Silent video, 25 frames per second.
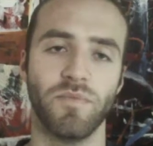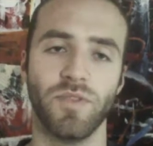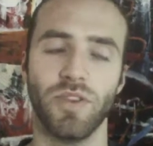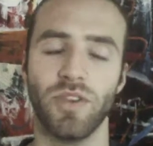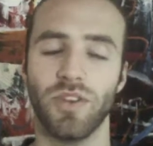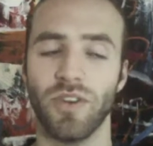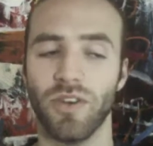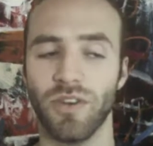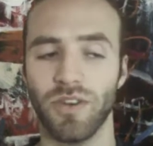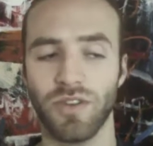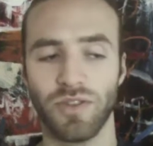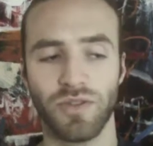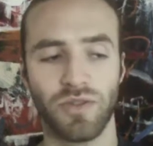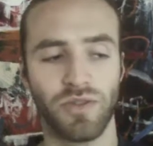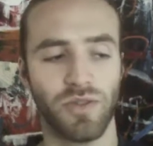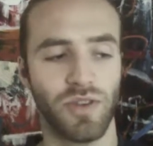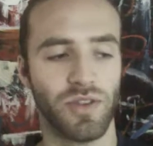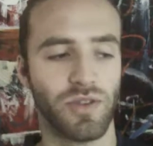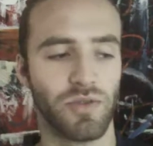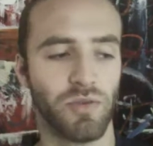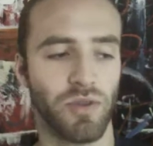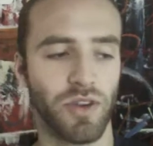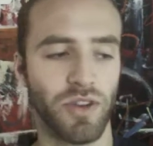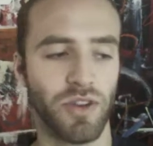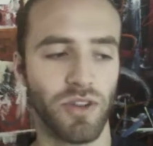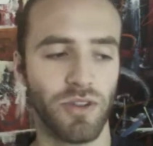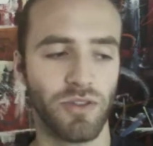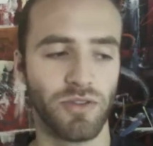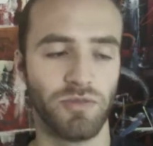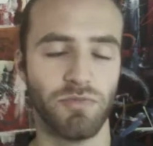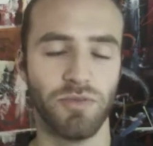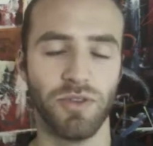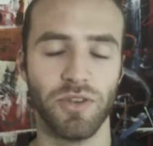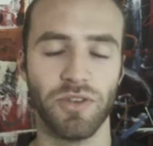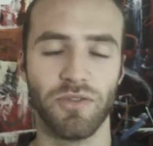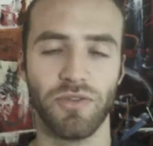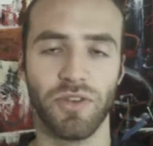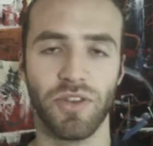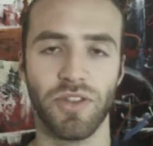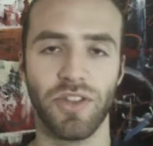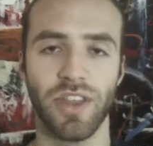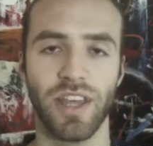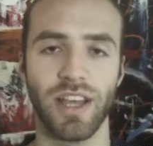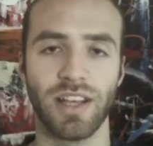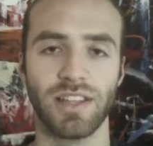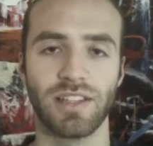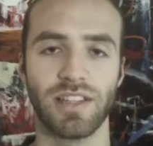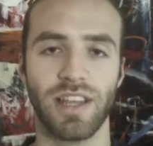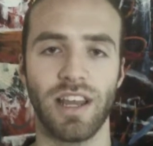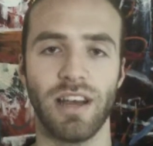you know, it's one of those beautiful
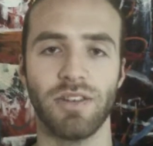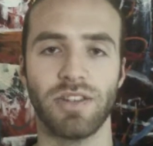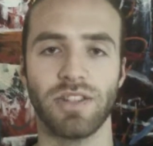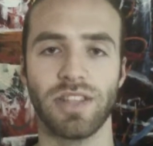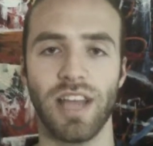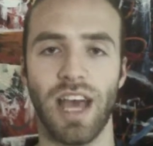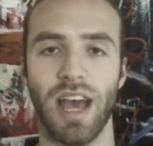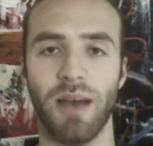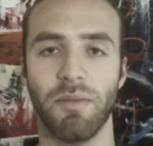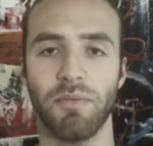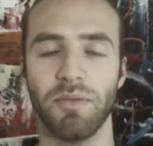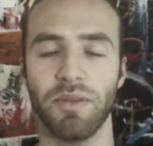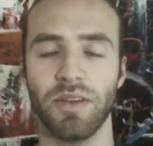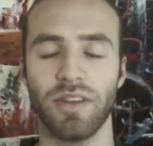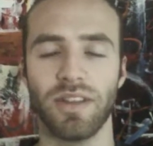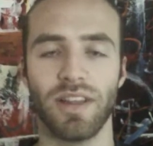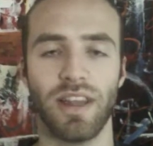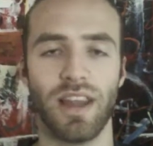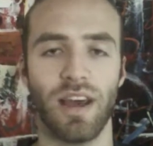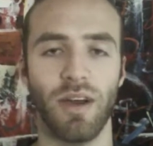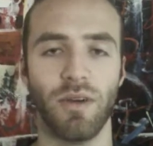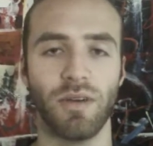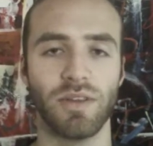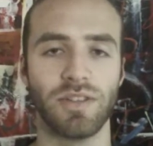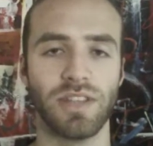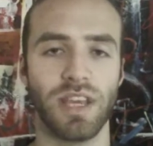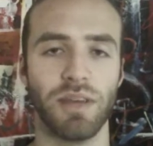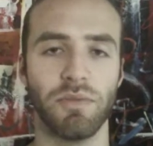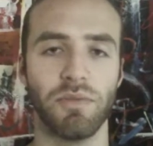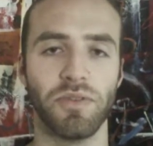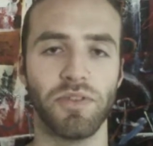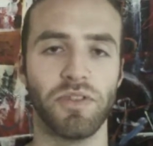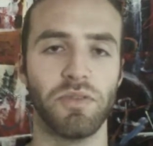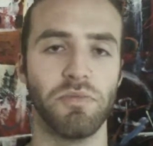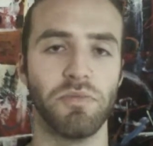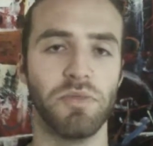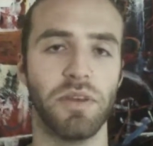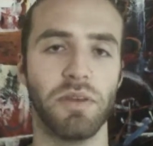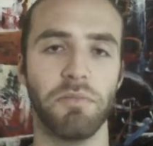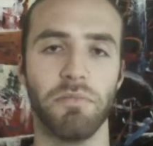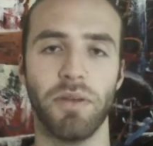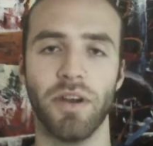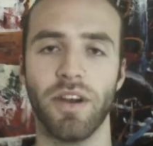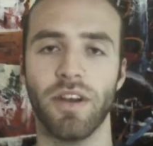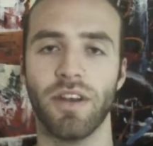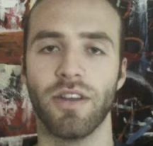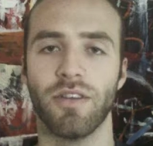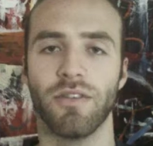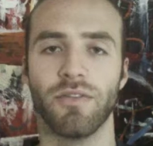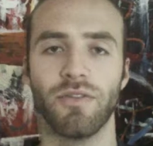things that I'm just happy that I was able to be a
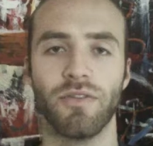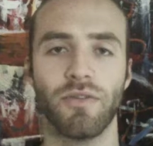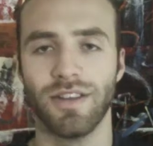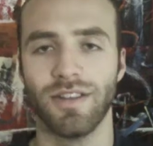part of.